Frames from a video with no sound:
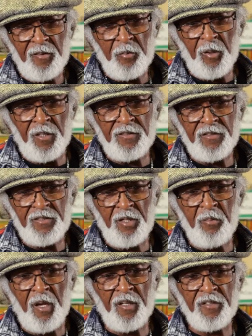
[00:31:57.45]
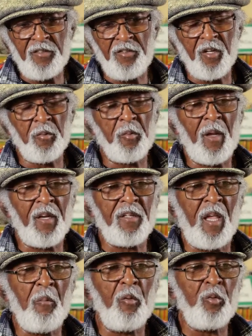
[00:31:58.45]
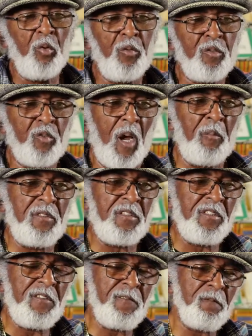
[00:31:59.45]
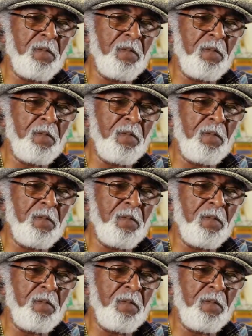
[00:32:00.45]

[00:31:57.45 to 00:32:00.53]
but she met this gentleman by the name of Rufus Robinson,